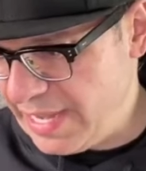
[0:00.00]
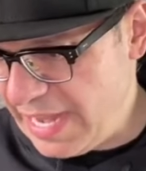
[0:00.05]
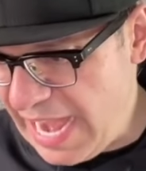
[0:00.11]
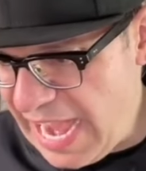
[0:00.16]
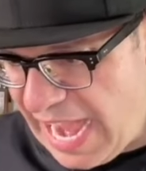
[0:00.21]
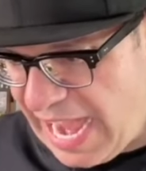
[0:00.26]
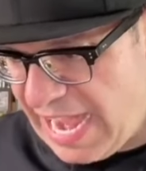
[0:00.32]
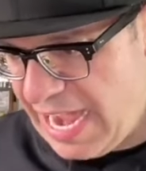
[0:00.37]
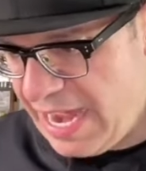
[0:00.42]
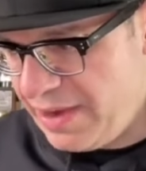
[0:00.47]
the
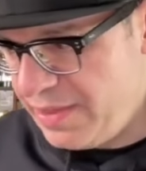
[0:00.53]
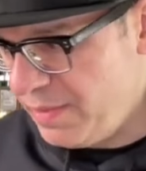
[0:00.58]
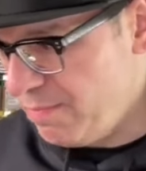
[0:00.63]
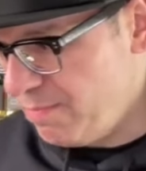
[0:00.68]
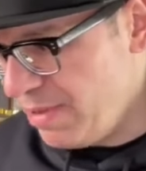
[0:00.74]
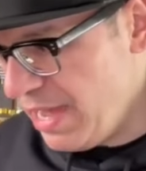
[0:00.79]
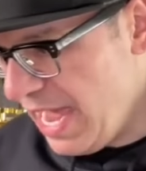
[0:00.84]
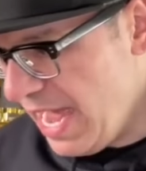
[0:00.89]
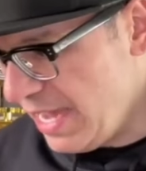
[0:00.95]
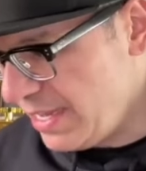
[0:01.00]
cat out of the
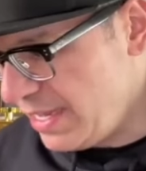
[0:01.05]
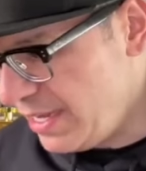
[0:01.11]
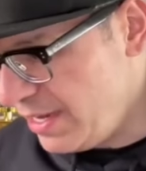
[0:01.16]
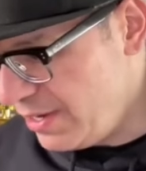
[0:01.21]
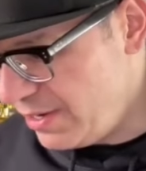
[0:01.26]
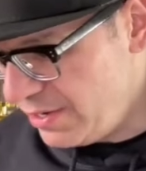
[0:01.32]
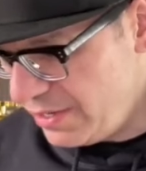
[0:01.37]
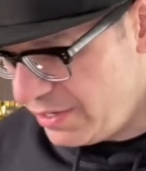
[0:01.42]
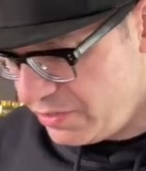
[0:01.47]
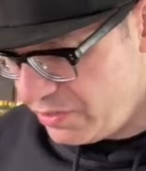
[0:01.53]
bag
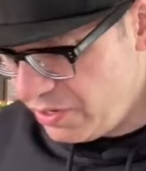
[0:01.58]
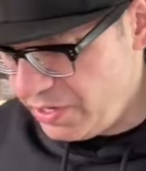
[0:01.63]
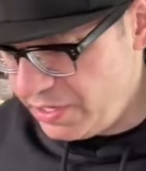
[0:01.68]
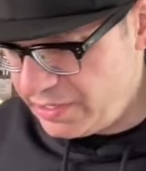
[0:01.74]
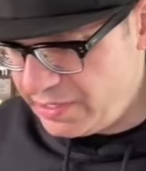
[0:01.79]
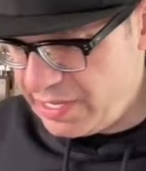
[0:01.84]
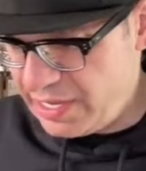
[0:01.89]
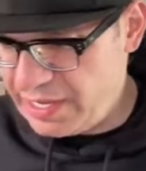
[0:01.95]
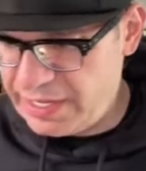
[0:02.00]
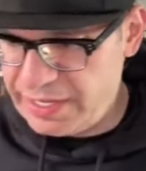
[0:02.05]
here. He's
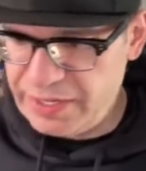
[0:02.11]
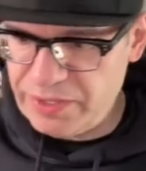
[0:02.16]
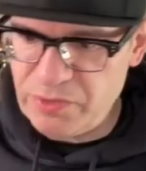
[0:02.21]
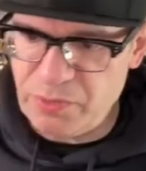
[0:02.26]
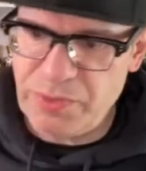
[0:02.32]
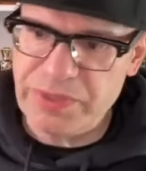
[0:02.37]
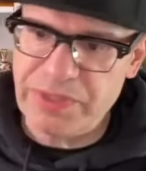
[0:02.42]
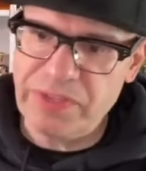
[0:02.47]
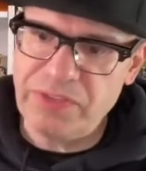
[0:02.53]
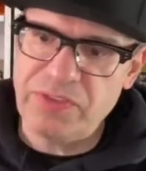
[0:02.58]
already telling
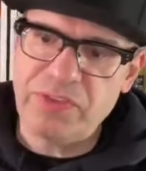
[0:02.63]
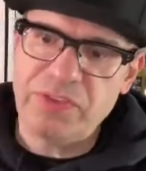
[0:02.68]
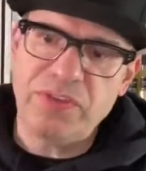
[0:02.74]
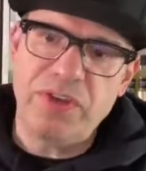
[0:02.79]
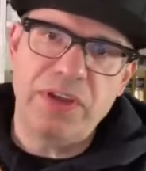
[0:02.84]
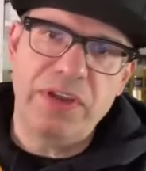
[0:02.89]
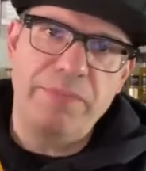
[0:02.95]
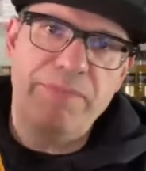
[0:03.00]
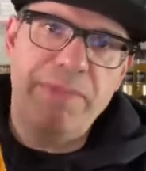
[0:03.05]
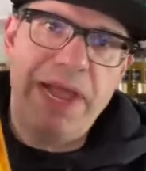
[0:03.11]
us what this is
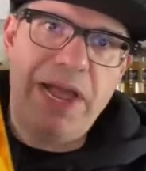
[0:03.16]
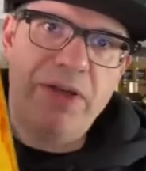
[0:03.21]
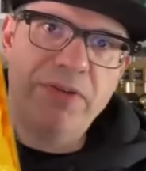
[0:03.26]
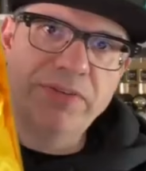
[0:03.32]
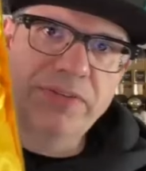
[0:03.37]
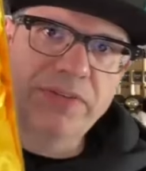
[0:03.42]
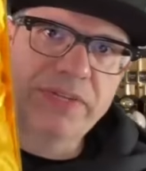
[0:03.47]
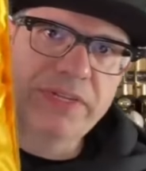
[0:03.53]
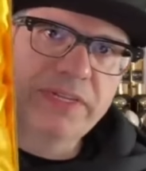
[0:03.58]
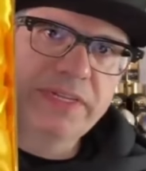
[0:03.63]
all
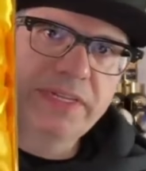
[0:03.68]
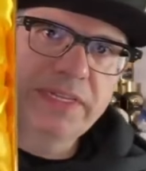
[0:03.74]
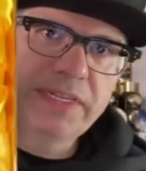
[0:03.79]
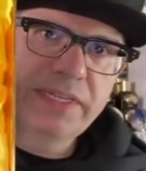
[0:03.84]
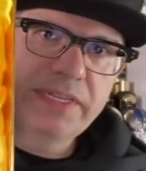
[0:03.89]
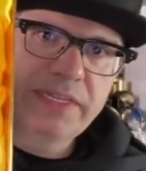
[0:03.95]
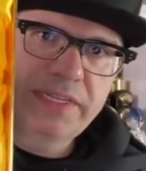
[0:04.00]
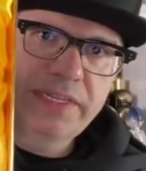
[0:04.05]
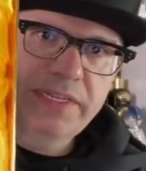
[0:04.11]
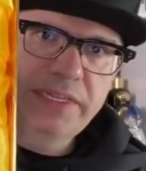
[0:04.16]
about.
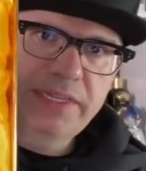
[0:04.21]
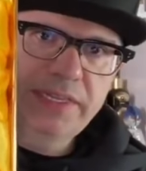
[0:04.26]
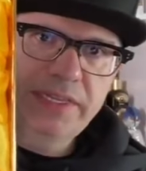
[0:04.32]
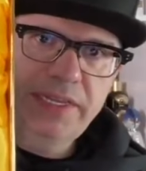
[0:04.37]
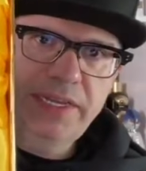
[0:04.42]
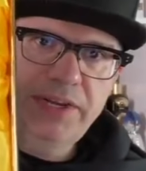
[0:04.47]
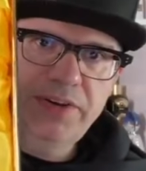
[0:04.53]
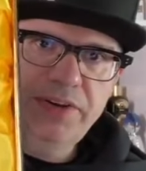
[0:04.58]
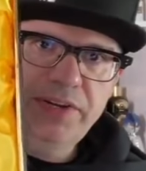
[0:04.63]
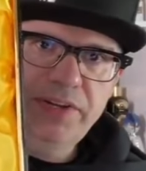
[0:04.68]

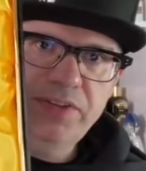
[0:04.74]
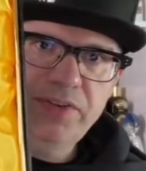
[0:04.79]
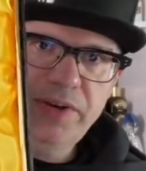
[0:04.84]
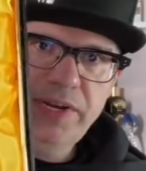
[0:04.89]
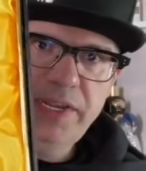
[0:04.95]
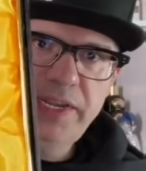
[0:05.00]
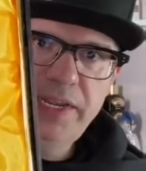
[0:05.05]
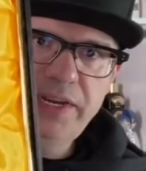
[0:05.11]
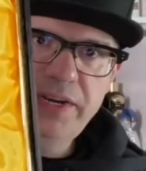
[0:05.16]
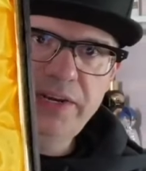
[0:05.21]
Here it is
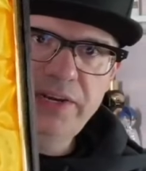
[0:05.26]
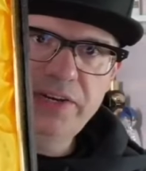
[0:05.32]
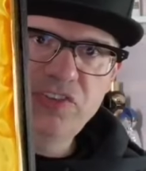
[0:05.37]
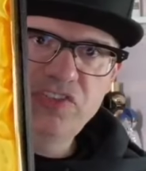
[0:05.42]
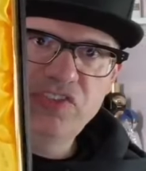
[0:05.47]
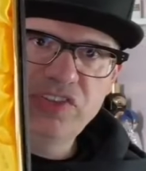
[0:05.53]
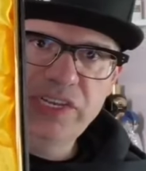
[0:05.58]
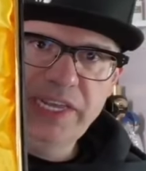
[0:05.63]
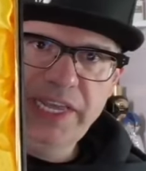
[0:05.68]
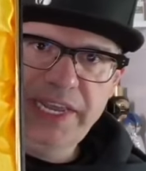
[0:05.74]
right here,
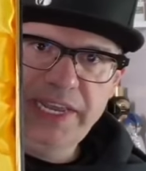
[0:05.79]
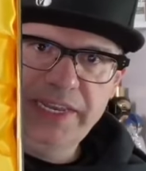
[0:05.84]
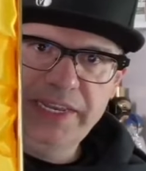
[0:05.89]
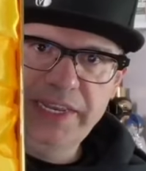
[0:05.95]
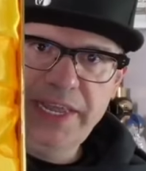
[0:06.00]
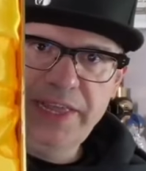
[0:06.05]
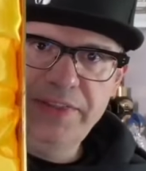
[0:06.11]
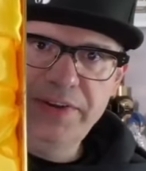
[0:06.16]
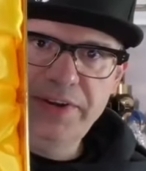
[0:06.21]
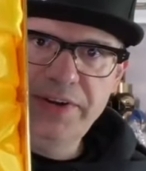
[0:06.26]
Chilean
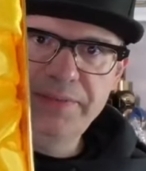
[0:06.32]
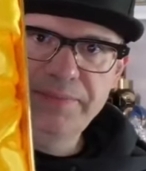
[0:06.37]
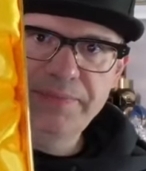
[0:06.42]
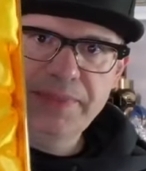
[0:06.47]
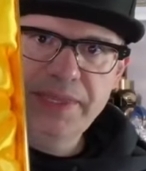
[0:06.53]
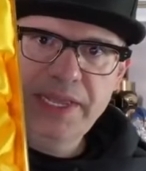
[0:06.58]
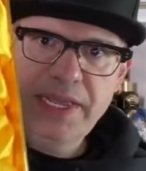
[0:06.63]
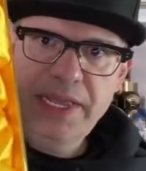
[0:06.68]
leather.